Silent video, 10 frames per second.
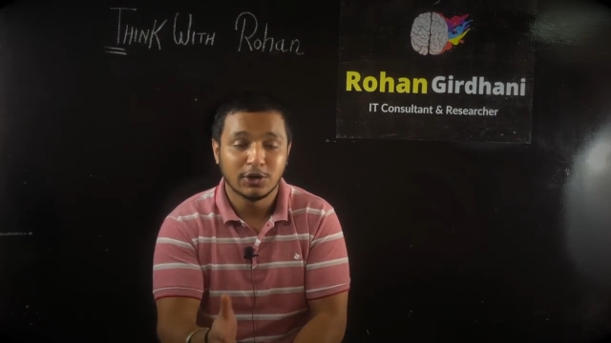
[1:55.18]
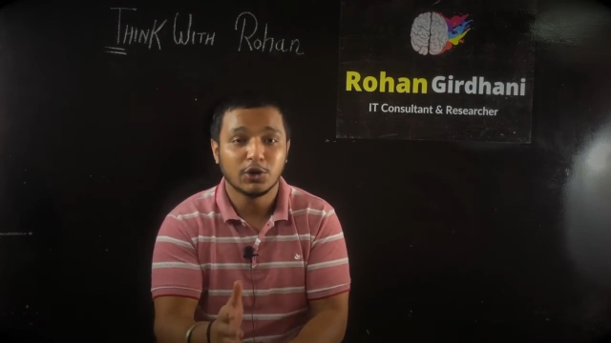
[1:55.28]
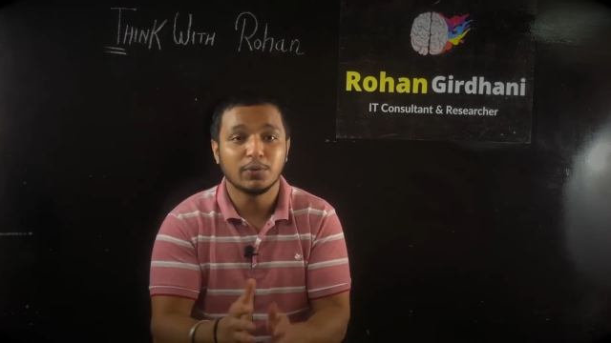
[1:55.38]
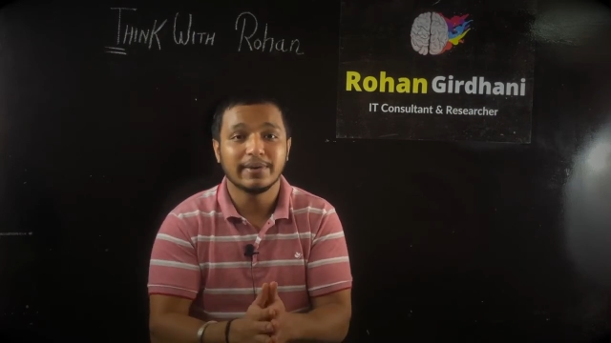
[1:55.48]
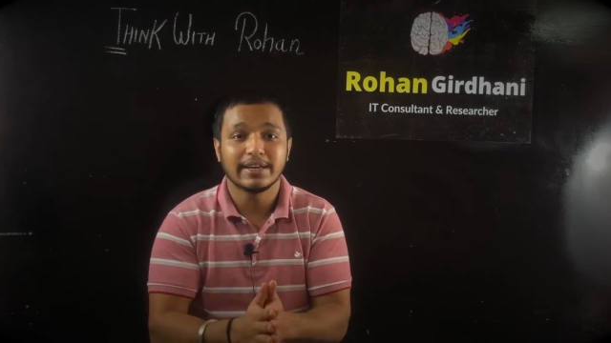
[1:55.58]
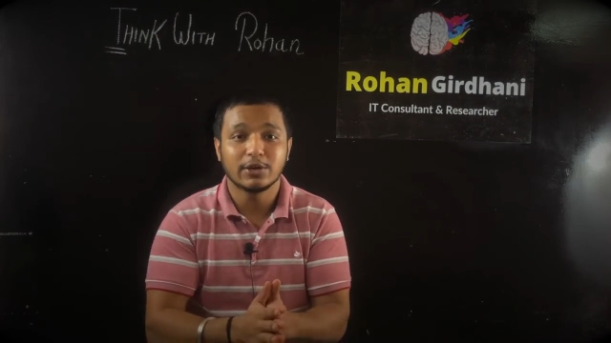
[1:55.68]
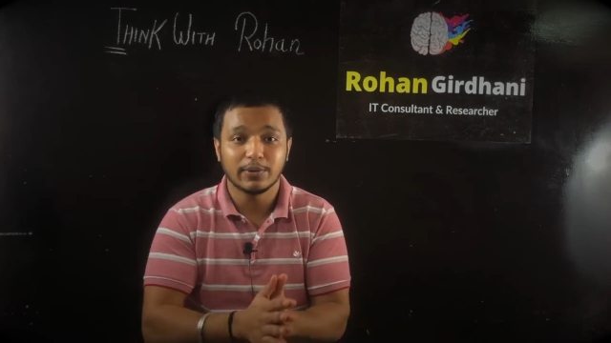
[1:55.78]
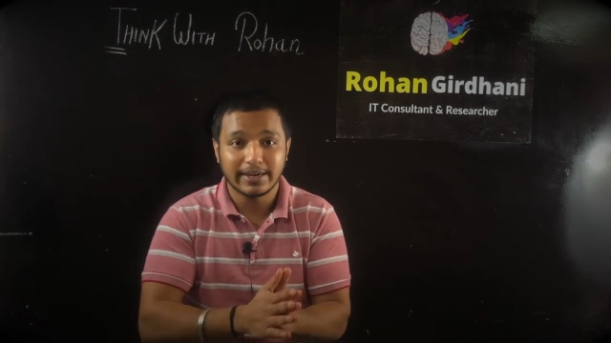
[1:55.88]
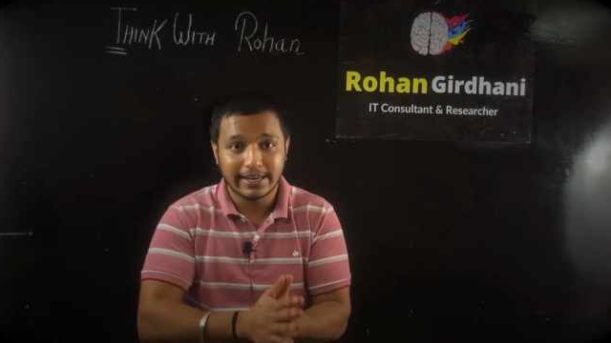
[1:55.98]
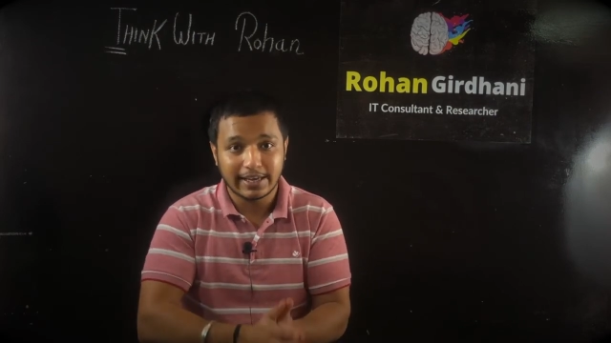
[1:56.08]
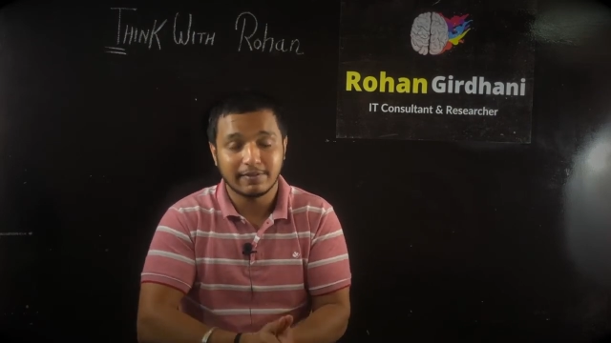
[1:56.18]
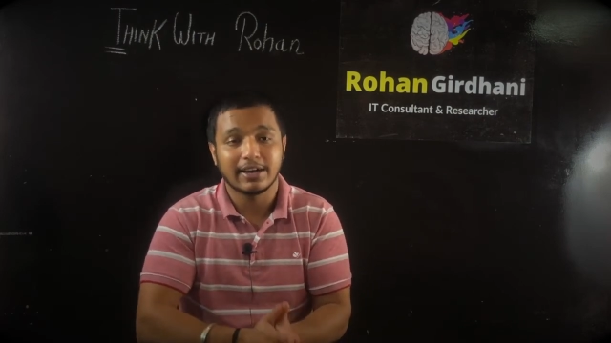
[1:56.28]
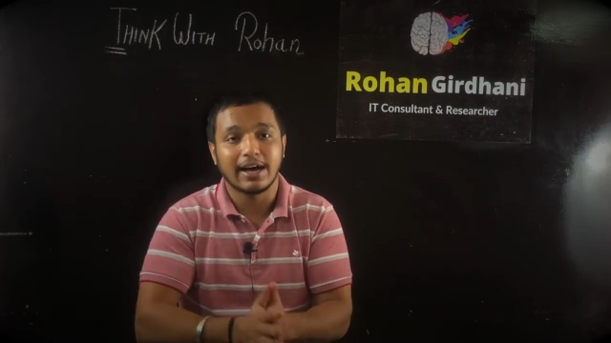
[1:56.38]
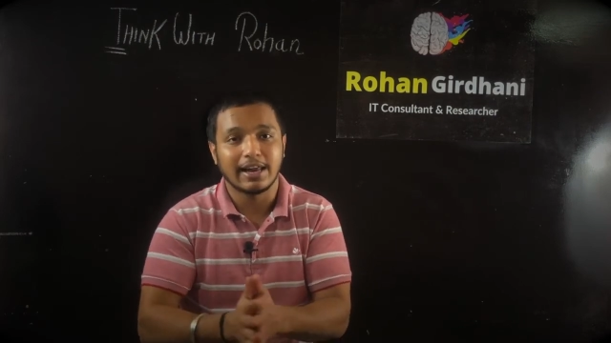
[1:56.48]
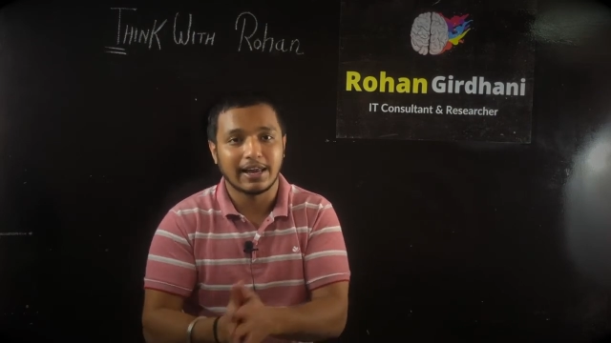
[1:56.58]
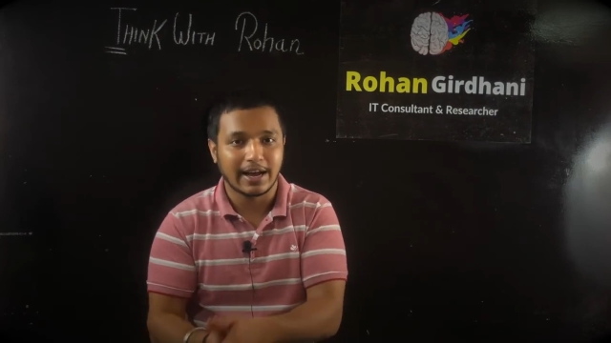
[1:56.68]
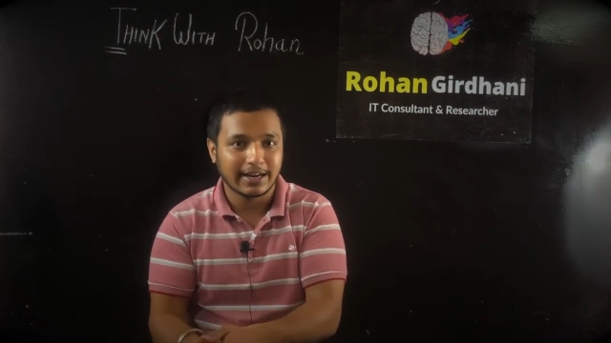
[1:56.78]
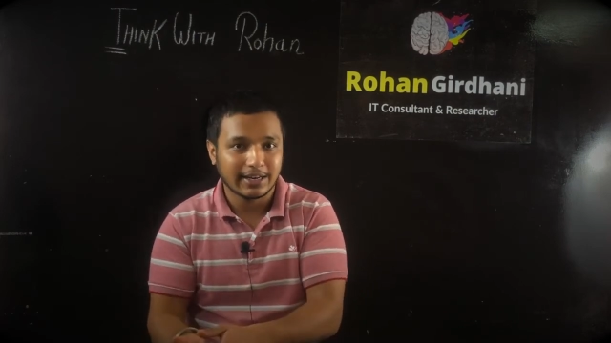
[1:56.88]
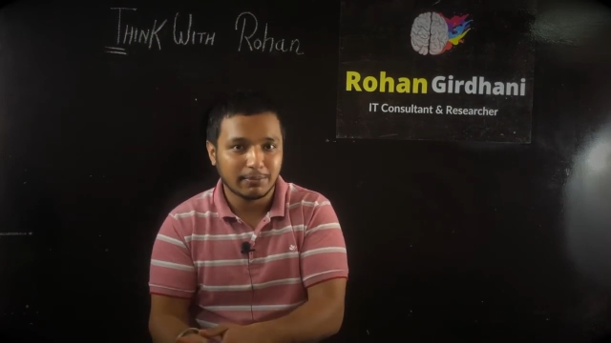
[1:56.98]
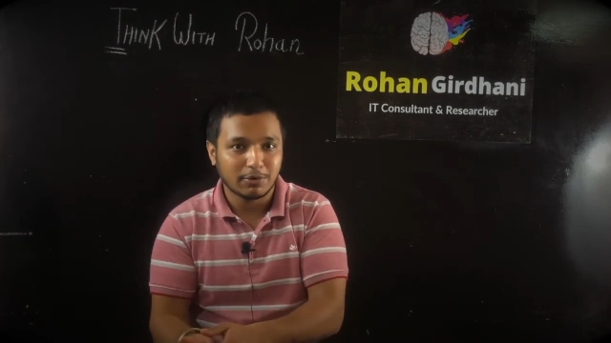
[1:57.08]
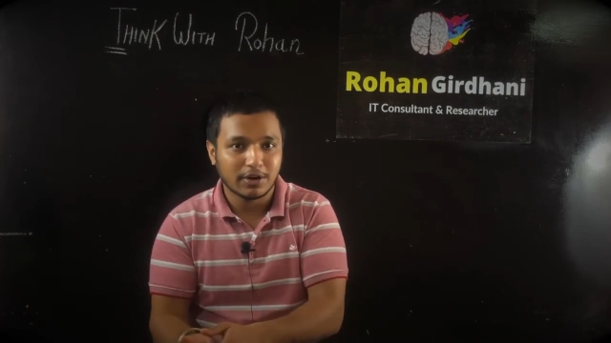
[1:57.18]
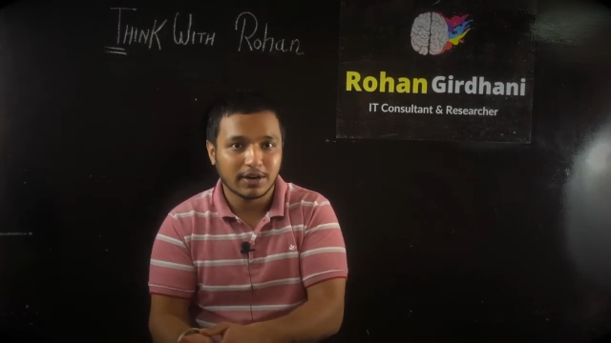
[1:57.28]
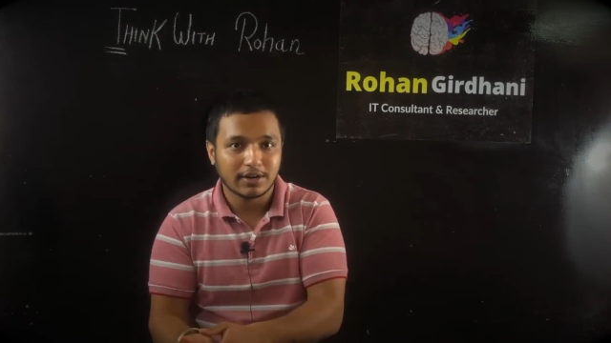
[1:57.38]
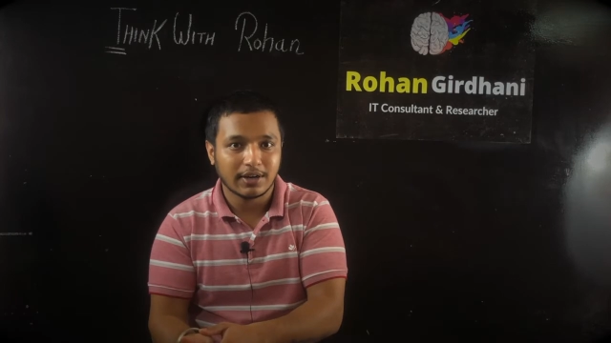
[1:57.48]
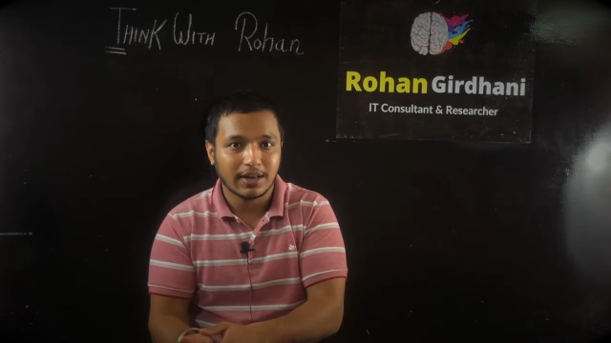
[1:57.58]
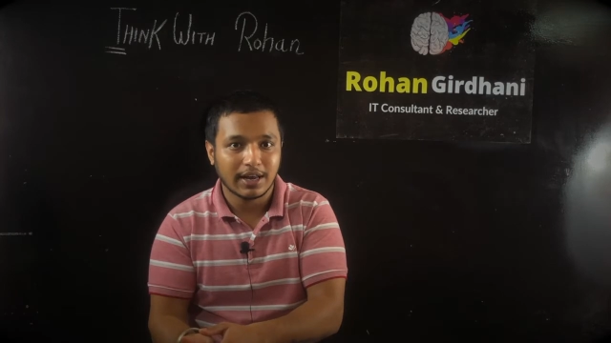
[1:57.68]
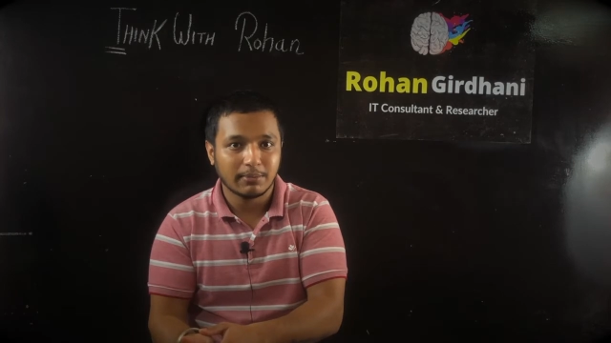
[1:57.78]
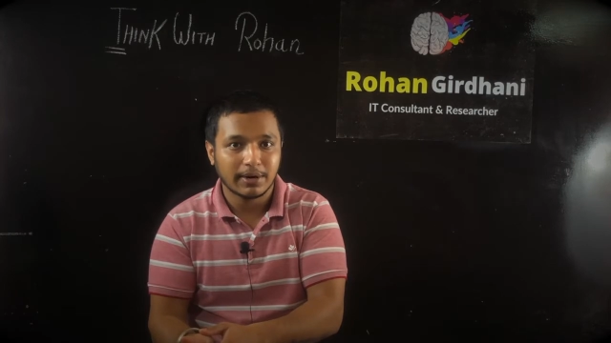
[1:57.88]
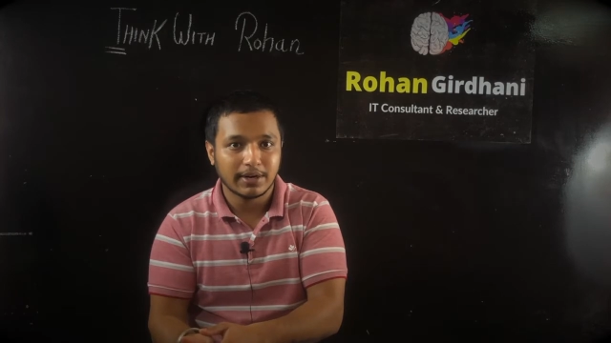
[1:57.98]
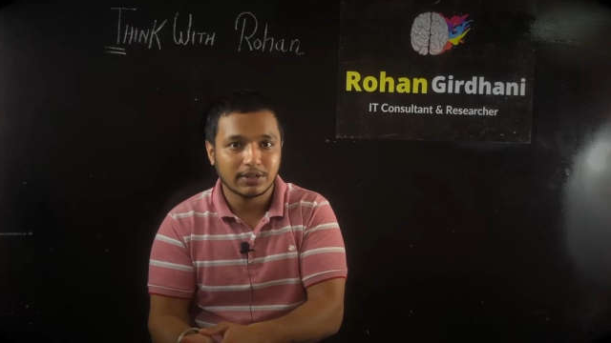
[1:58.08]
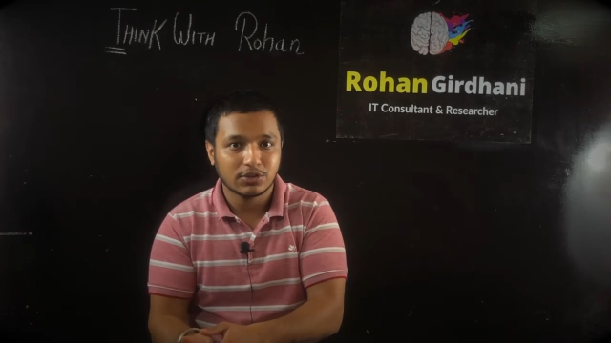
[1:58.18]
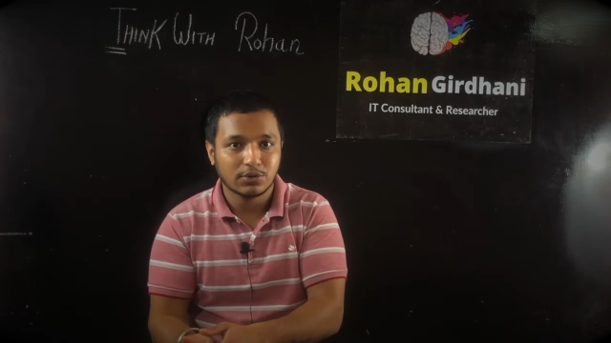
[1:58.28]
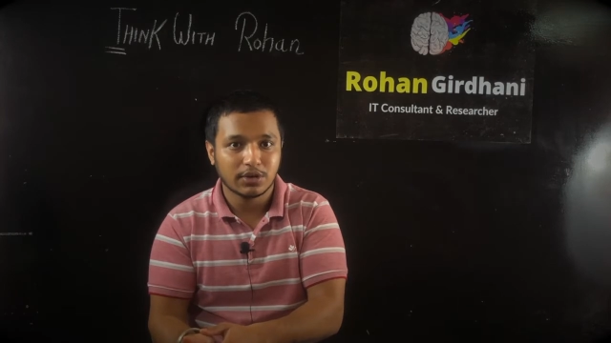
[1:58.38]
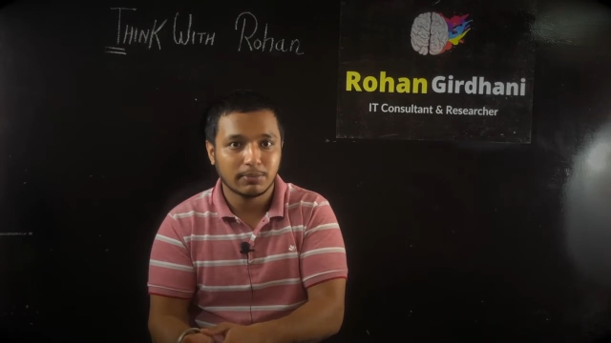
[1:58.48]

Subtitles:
Do we do it even align our product alignment and story,